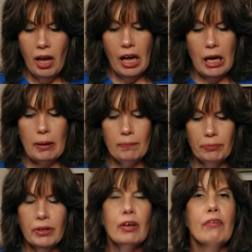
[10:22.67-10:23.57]

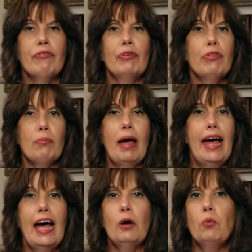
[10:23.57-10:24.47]
Um, fill the
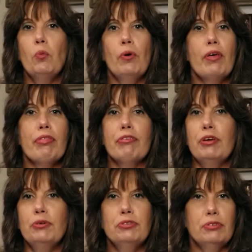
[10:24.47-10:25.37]
bag with,
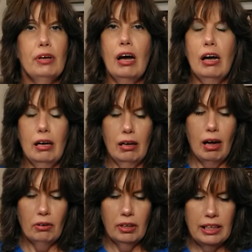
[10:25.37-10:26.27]
you, uh,
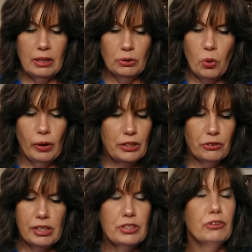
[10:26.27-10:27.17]
you know,
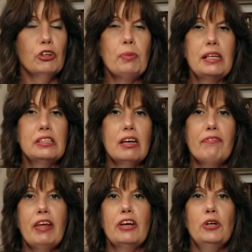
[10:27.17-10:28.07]
toiletries or grooming
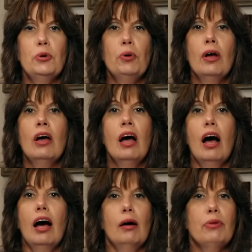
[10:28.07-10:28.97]
stuff that you
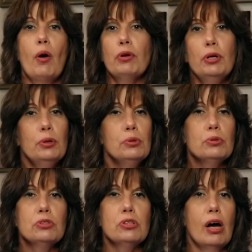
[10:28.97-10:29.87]
uh, don't
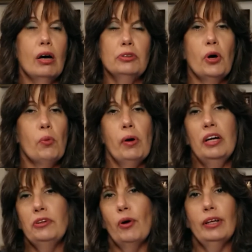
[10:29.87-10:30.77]
use, uh, don't
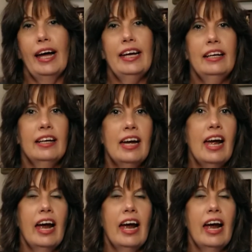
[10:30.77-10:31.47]
want, don't like.